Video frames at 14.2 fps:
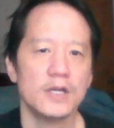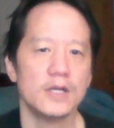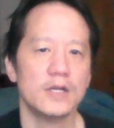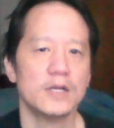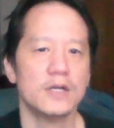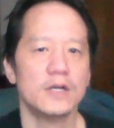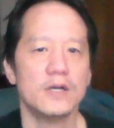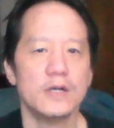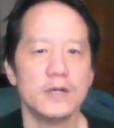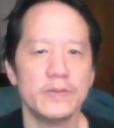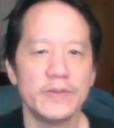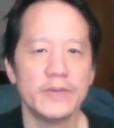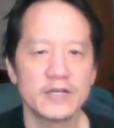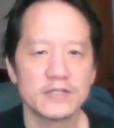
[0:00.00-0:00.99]

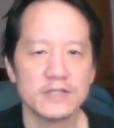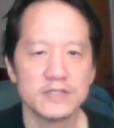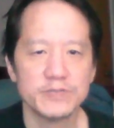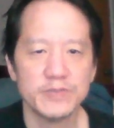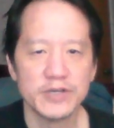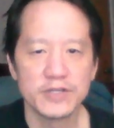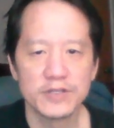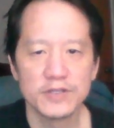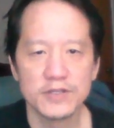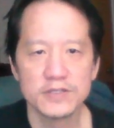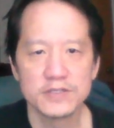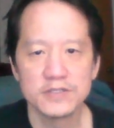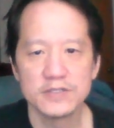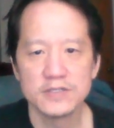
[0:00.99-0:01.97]
Actually, let's make
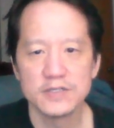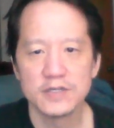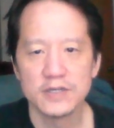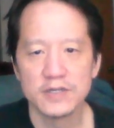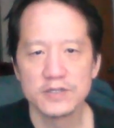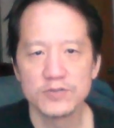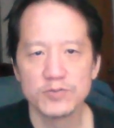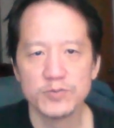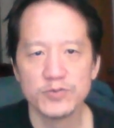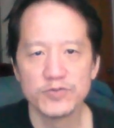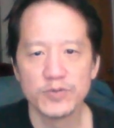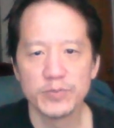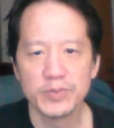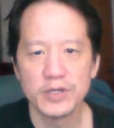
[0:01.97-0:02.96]
this, let's remove the
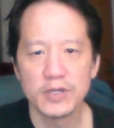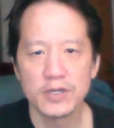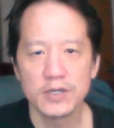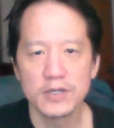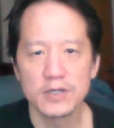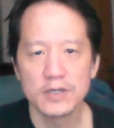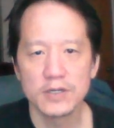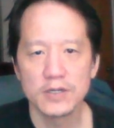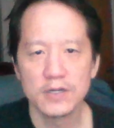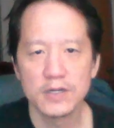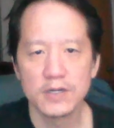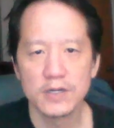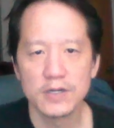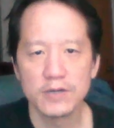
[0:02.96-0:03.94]
pink.
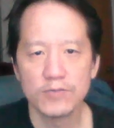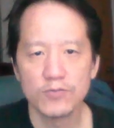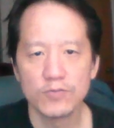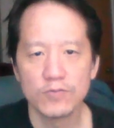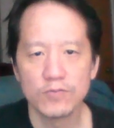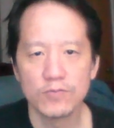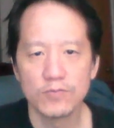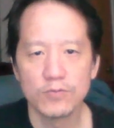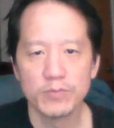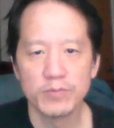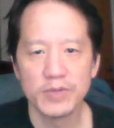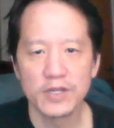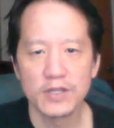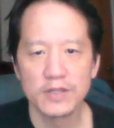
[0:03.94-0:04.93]
We're
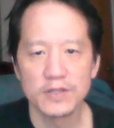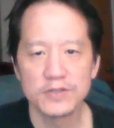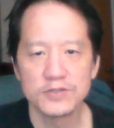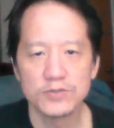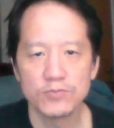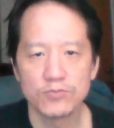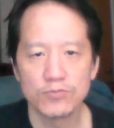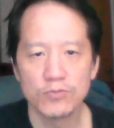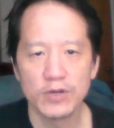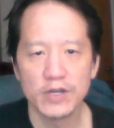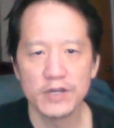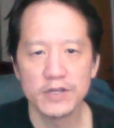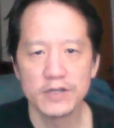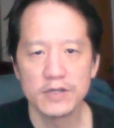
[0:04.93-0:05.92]
making this
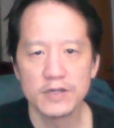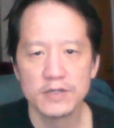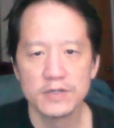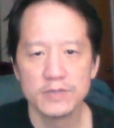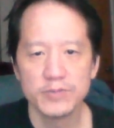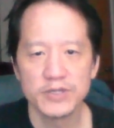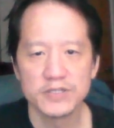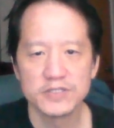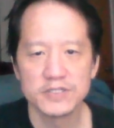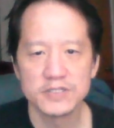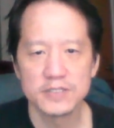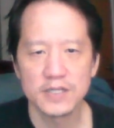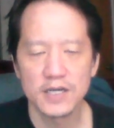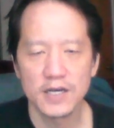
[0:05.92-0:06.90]
red because it's
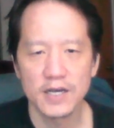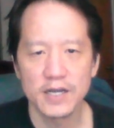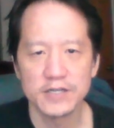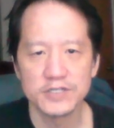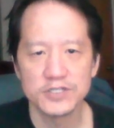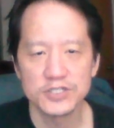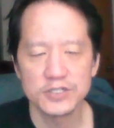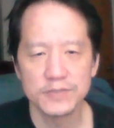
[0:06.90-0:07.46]
a high digit.